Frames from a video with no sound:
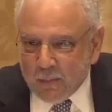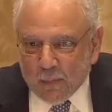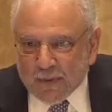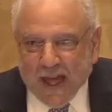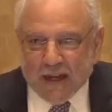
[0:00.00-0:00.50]

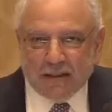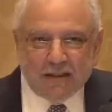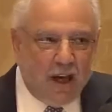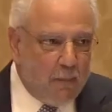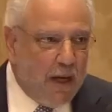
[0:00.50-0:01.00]
But that is
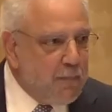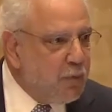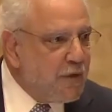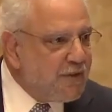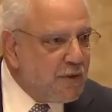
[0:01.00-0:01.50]
not my
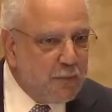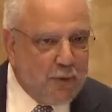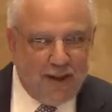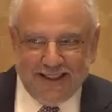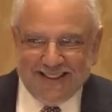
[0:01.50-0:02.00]

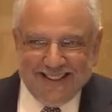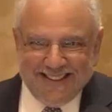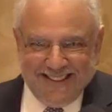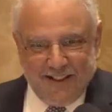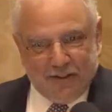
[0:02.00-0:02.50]
principal
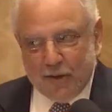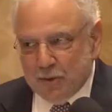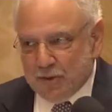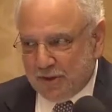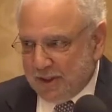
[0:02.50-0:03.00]
identity
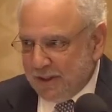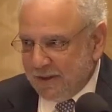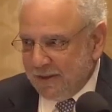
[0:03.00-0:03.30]
socially.